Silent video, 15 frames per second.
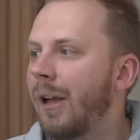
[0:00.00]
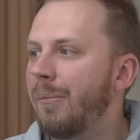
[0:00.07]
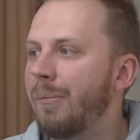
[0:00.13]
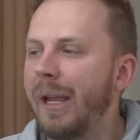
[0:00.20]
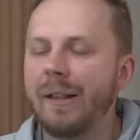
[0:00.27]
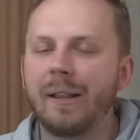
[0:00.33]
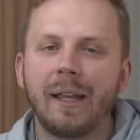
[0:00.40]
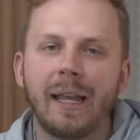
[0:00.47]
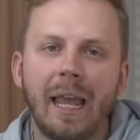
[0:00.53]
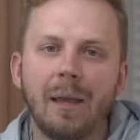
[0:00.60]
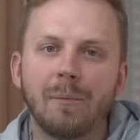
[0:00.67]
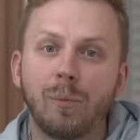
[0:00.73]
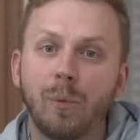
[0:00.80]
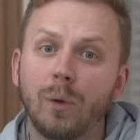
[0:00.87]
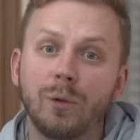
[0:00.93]
Bathing
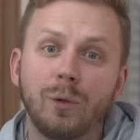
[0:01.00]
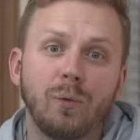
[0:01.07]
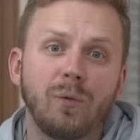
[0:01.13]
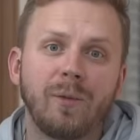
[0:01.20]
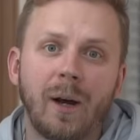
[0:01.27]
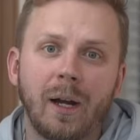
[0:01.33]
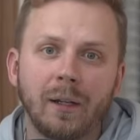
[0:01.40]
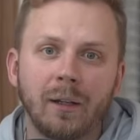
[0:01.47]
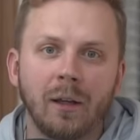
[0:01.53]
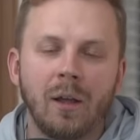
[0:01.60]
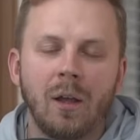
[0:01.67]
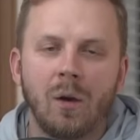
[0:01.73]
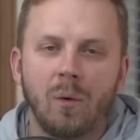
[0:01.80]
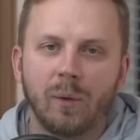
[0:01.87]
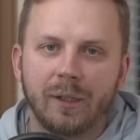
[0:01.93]
Ape will do fine
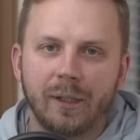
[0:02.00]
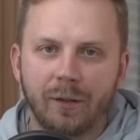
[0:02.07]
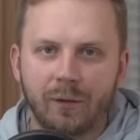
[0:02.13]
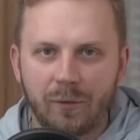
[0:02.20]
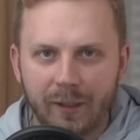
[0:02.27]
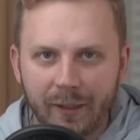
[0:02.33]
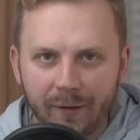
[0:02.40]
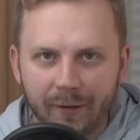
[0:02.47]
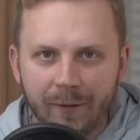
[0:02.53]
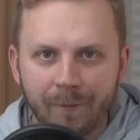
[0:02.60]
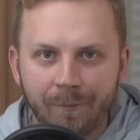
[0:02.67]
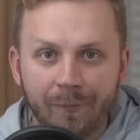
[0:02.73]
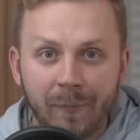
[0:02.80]
with this release.